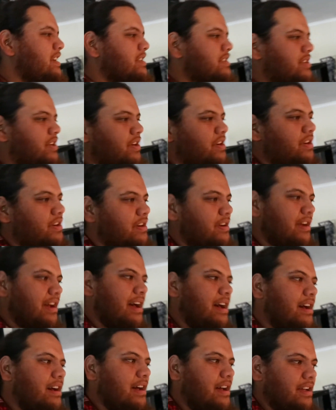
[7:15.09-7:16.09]
You
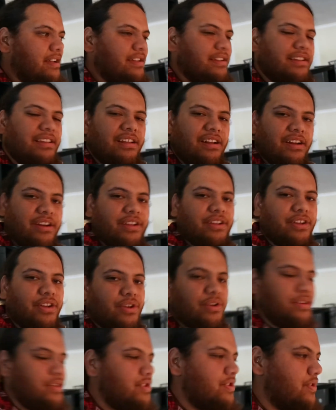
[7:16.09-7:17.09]
know, you
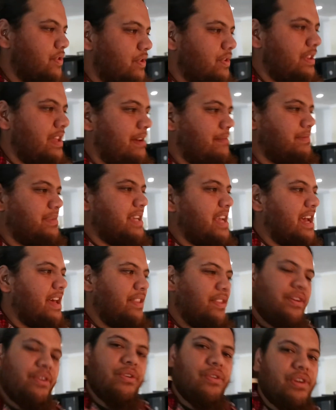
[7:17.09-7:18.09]
could screw them
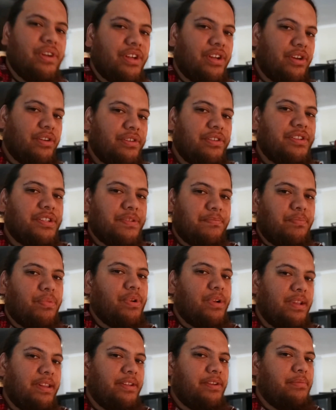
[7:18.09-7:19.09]
together, or you could just
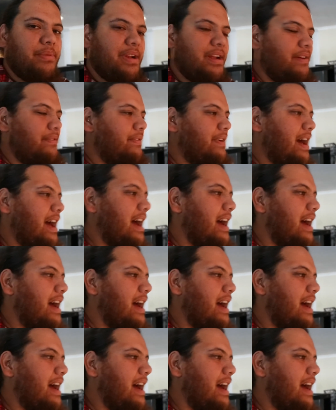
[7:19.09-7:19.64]
put a little bit of